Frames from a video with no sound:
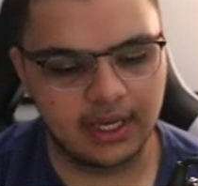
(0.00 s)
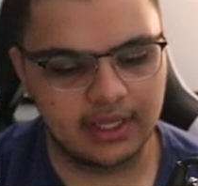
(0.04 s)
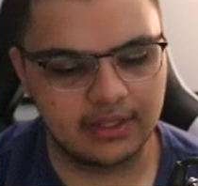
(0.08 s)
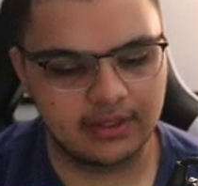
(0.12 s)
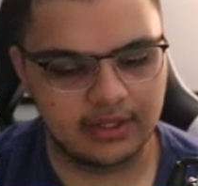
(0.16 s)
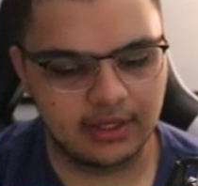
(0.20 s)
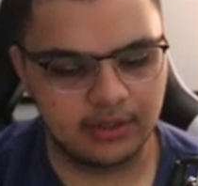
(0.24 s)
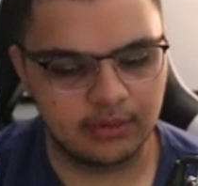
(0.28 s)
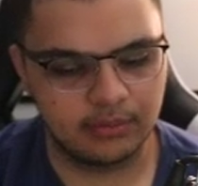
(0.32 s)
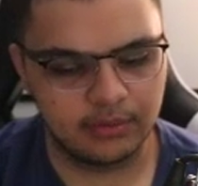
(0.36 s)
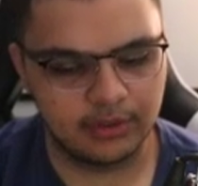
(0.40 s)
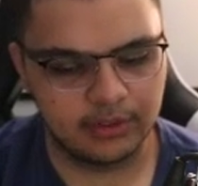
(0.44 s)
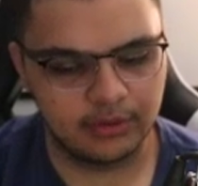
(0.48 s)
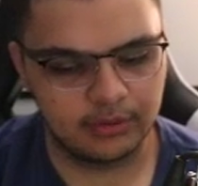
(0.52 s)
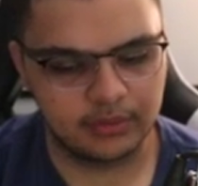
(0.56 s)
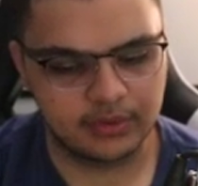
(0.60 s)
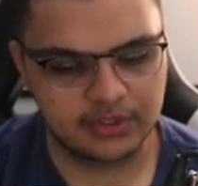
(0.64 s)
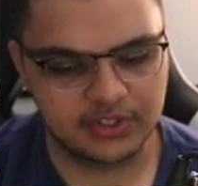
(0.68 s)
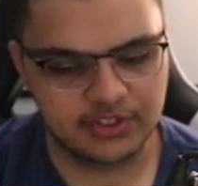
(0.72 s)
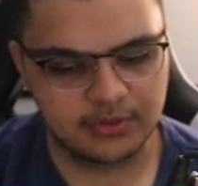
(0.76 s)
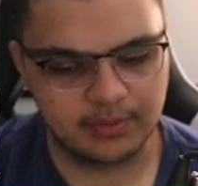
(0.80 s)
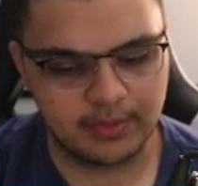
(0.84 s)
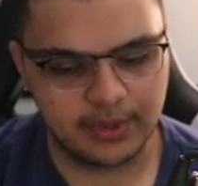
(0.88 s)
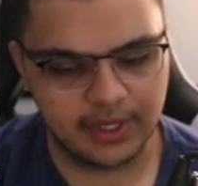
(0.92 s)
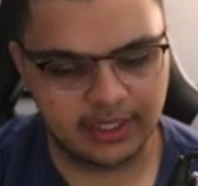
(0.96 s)
that I really
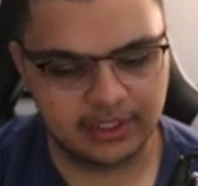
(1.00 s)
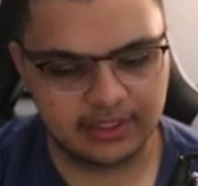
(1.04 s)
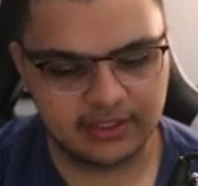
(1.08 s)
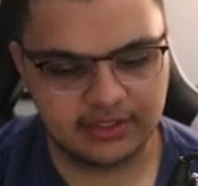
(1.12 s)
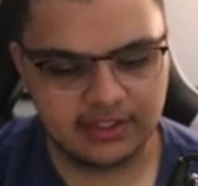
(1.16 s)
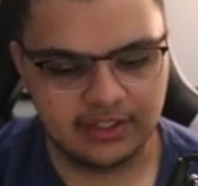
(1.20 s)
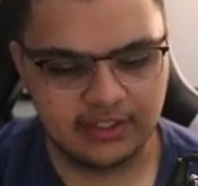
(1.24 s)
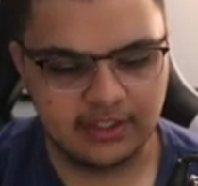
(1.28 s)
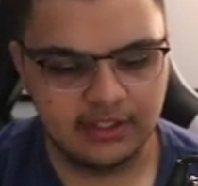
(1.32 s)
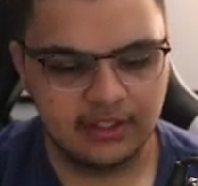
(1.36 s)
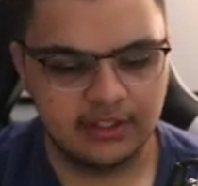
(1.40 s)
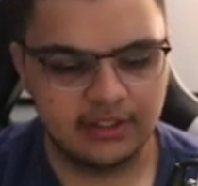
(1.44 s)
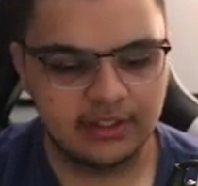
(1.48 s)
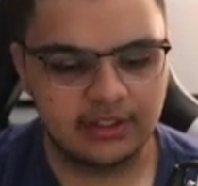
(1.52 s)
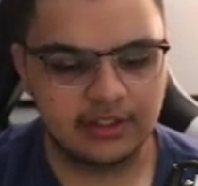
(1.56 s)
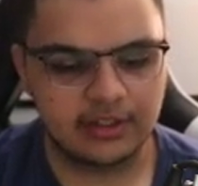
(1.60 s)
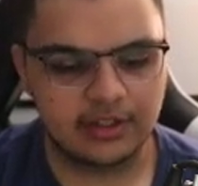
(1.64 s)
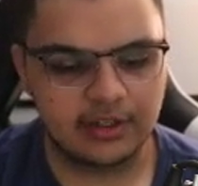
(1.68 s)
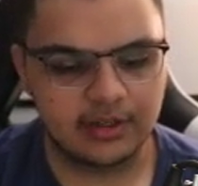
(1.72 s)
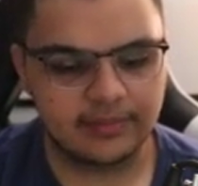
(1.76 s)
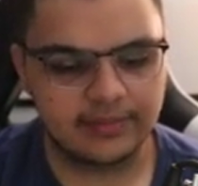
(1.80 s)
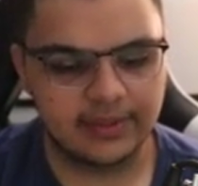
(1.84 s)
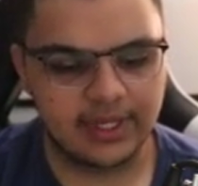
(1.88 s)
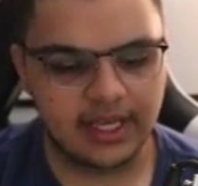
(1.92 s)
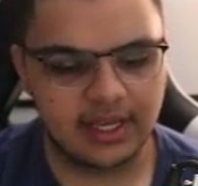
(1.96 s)
respect
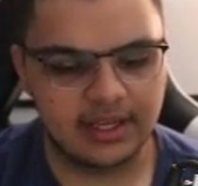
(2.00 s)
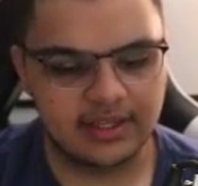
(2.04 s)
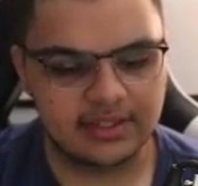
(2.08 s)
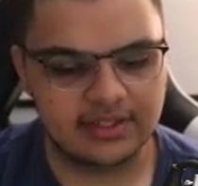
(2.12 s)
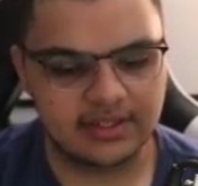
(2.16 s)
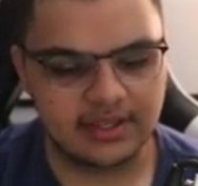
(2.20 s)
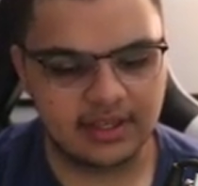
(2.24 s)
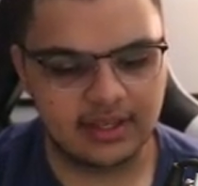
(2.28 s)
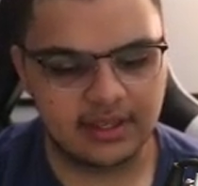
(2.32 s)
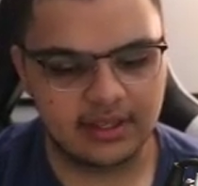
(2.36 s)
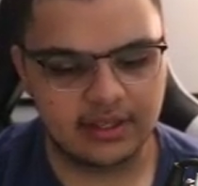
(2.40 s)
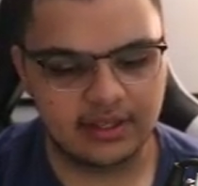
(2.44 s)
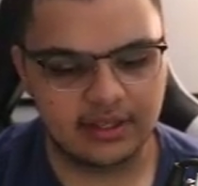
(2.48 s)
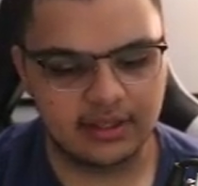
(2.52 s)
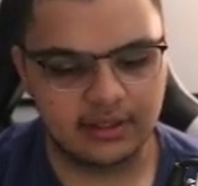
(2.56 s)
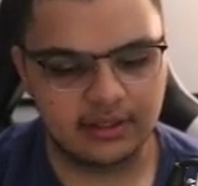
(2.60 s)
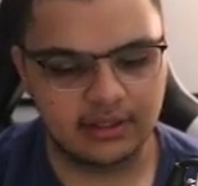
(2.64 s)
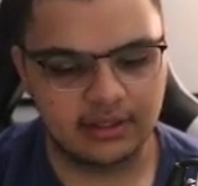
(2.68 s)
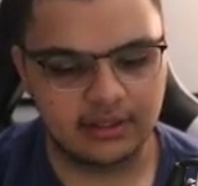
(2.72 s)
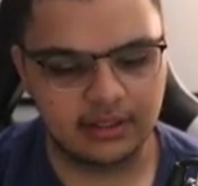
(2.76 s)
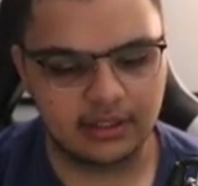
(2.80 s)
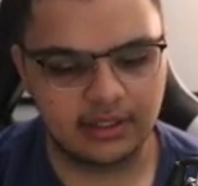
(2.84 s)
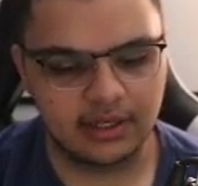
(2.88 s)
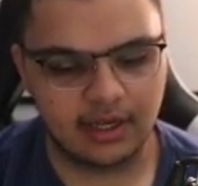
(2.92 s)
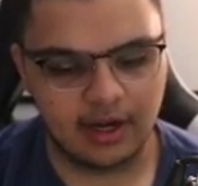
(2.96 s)
as
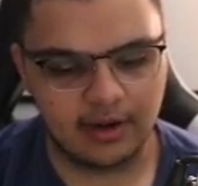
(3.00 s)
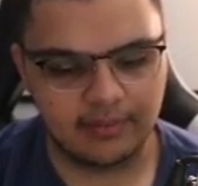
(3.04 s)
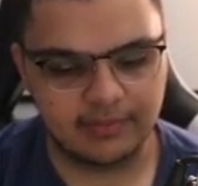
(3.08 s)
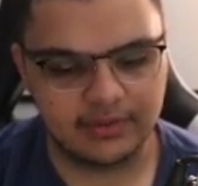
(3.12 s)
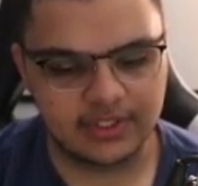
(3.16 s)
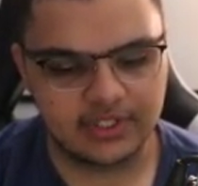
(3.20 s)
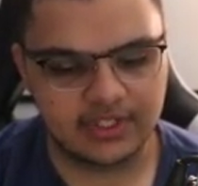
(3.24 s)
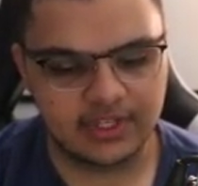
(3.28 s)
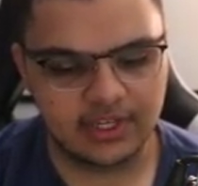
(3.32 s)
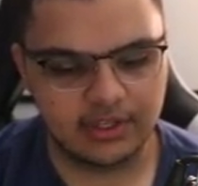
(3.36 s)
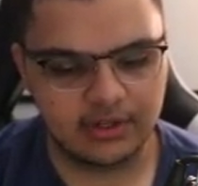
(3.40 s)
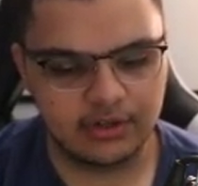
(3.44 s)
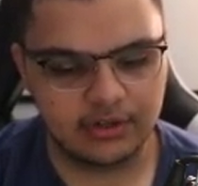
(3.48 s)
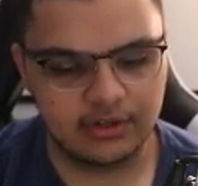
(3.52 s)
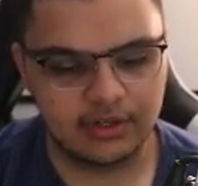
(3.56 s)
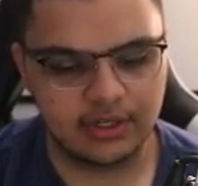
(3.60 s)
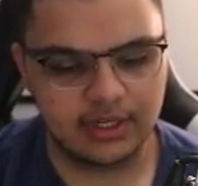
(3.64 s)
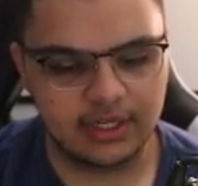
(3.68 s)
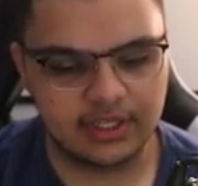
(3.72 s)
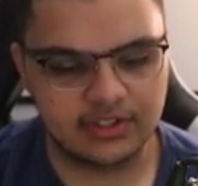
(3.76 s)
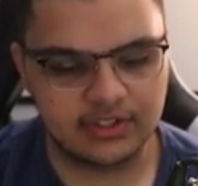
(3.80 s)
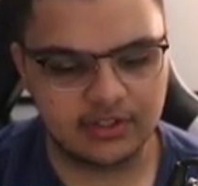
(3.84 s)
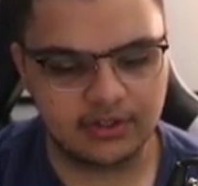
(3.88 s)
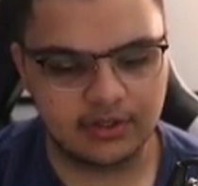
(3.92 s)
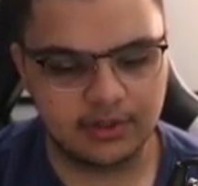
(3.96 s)
a commentator and
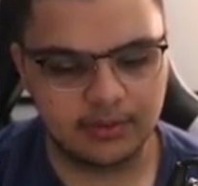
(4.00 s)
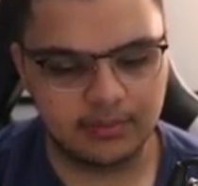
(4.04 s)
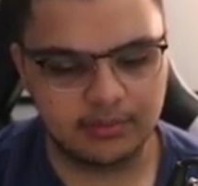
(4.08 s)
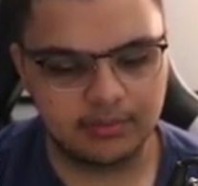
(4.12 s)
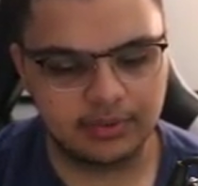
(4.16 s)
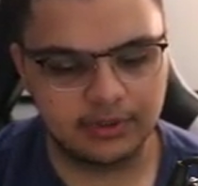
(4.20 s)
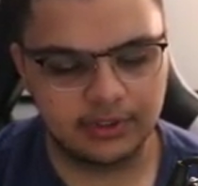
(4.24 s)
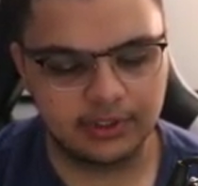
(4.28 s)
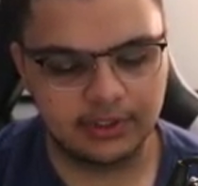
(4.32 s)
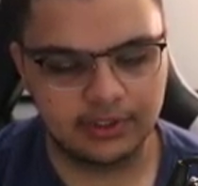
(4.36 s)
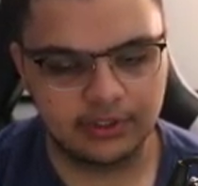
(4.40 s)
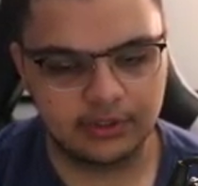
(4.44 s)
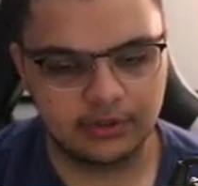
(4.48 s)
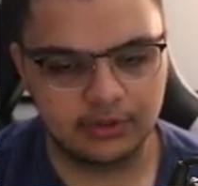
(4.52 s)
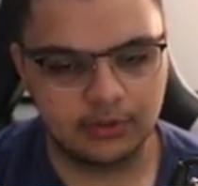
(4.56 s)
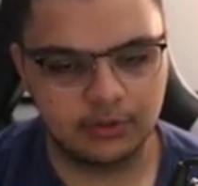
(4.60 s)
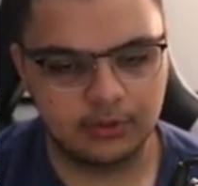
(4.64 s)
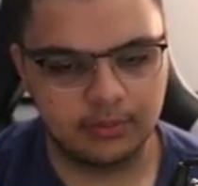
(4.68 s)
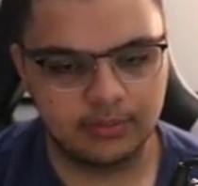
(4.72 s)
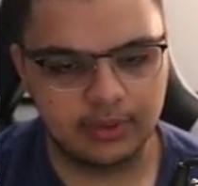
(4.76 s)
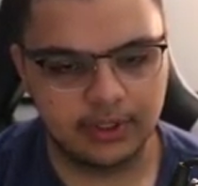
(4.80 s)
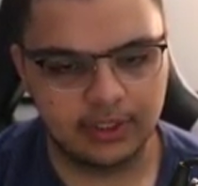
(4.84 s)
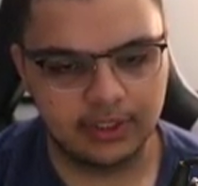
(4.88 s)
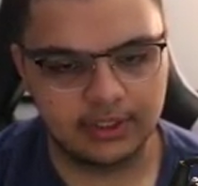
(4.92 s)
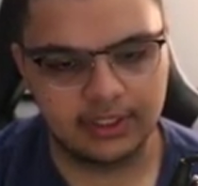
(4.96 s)
as a political
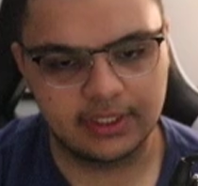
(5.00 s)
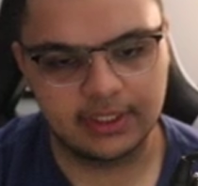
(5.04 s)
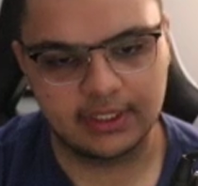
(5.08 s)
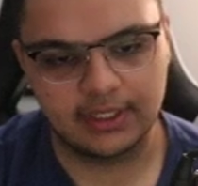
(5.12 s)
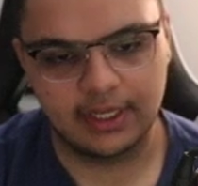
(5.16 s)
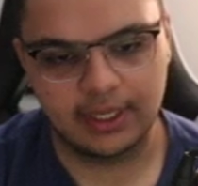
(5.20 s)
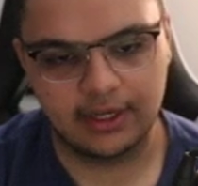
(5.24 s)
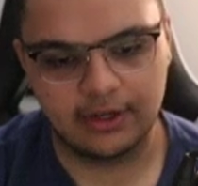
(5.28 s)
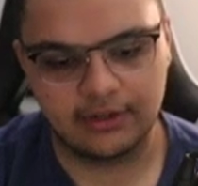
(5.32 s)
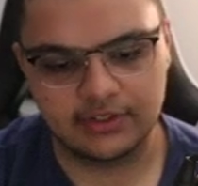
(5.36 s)
pundit now.